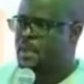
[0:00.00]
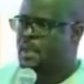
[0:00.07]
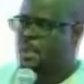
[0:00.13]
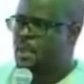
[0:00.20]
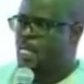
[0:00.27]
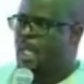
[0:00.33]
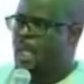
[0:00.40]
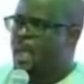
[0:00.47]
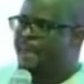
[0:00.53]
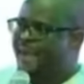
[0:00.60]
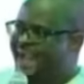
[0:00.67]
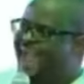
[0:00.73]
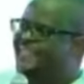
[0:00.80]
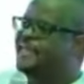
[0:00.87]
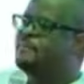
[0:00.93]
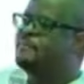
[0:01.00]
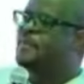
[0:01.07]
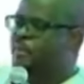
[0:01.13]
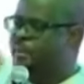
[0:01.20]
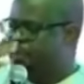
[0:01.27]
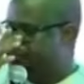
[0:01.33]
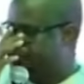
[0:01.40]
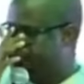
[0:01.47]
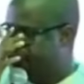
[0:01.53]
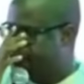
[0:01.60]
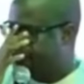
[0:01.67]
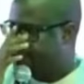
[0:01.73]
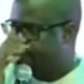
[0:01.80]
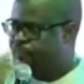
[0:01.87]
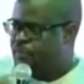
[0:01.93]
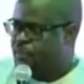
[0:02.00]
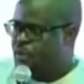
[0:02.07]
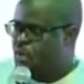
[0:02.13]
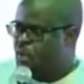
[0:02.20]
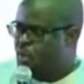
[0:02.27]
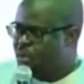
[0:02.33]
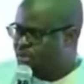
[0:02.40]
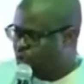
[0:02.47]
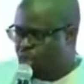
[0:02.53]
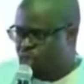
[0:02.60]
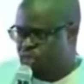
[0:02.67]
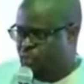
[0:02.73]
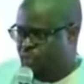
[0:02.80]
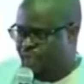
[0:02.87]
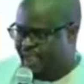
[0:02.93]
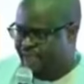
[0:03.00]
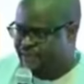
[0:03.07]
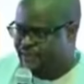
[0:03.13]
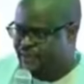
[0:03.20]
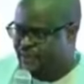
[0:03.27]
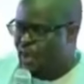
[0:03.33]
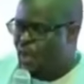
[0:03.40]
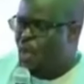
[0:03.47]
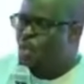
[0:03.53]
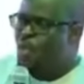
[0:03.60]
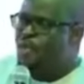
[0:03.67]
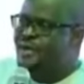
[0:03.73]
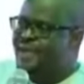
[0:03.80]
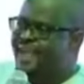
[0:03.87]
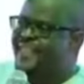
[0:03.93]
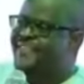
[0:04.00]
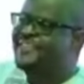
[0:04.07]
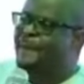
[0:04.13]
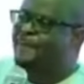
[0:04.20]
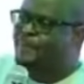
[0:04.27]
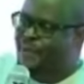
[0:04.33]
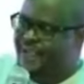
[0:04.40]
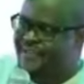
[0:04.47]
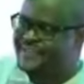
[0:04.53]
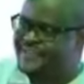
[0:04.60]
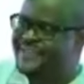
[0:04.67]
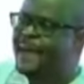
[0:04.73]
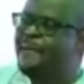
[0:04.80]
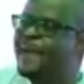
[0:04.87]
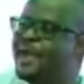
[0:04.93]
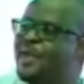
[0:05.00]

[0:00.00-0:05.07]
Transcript: But at the moment, we don't do that. We rather suppress someone who is